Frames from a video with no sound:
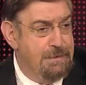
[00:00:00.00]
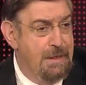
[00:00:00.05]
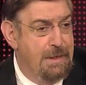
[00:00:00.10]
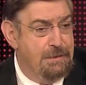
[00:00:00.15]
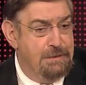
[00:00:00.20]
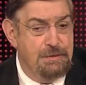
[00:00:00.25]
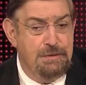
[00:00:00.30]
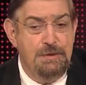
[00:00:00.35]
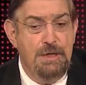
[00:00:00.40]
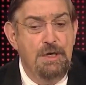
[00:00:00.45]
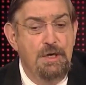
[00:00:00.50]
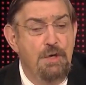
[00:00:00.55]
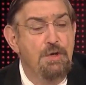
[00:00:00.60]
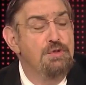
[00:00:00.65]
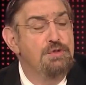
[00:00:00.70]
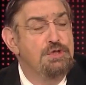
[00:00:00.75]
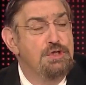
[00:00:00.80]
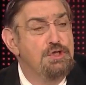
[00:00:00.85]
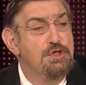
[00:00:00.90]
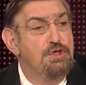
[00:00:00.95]
Snatchers,
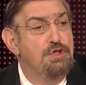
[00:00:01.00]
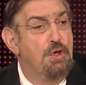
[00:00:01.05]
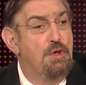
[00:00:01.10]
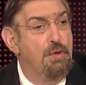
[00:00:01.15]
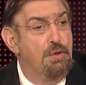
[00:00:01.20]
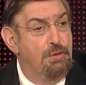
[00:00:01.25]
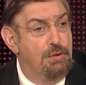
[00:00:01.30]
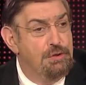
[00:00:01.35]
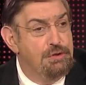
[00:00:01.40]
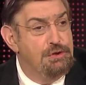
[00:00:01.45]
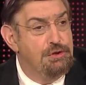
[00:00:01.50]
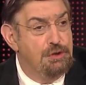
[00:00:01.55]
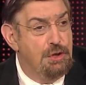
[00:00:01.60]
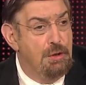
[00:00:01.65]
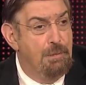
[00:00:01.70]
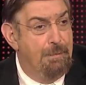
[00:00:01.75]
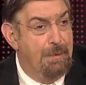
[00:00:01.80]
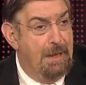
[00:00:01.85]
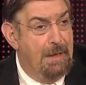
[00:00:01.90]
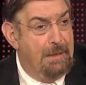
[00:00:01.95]
whose controller is
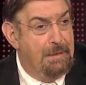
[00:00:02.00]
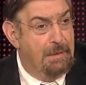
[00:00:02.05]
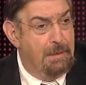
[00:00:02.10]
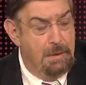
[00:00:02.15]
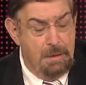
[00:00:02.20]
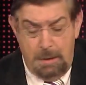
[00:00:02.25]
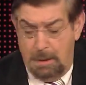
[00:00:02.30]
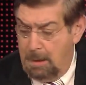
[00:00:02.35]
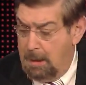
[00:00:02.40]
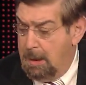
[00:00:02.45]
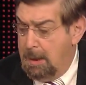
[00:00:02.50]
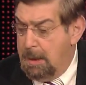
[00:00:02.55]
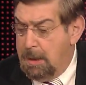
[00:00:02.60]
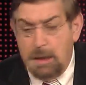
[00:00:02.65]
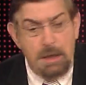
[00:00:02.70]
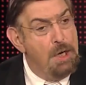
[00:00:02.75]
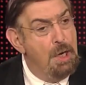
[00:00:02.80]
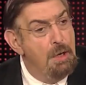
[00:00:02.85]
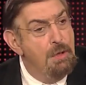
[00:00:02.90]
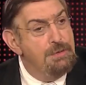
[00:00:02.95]
Joe Biden.
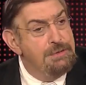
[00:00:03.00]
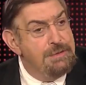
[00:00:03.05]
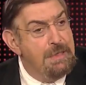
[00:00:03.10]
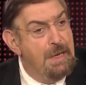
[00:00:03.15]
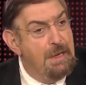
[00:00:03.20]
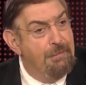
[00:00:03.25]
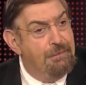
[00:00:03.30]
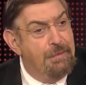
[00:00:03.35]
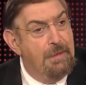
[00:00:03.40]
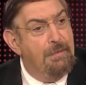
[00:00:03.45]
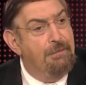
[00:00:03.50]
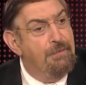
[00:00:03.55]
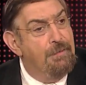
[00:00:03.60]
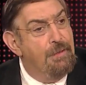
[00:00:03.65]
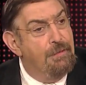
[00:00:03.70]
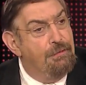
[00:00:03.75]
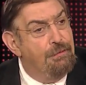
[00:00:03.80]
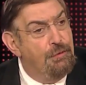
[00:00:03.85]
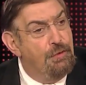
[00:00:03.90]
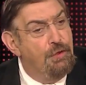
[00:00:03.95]
goes out there for
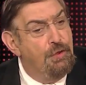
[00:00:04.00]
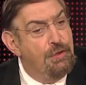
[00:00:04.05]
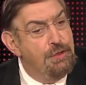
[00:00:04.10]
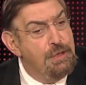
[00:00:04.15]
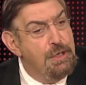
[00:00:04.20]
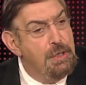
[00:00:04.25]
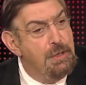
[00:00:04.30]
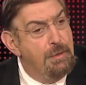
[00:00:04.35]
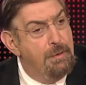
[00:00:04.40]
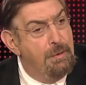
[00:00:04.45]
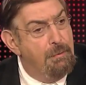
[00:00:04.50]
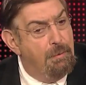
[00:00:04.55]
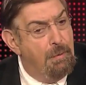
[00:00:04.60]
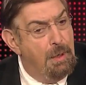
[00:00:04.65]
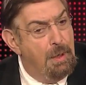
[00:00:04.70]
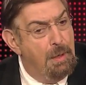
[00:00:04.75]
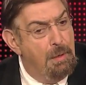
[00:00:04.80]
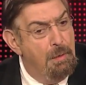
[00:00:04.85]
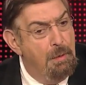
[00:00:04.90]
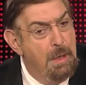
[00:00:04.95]
the third year in a
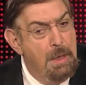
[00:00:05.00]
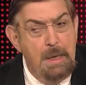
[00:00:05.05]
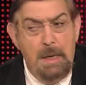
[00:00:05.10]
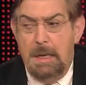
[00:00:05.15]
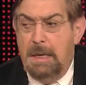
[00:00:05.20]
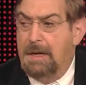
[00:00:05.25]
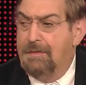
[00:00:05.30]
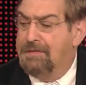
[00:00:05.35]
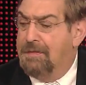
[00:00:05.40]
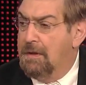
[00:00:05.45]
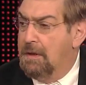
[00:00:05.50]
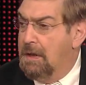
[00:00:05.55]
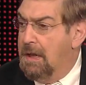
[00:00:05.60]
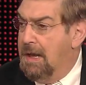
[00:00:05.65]
row, at the